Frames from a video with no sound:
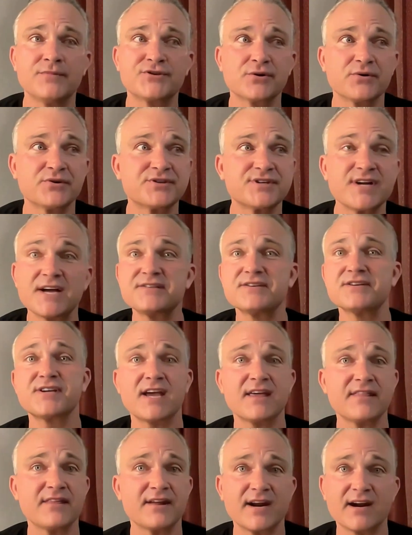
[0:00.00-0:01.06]
so it's not to
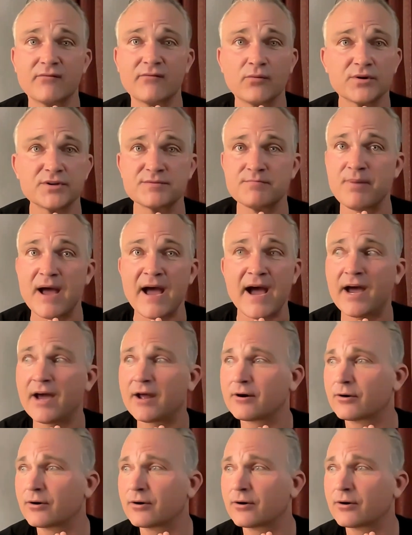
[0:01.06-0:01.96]
say that everyone's bad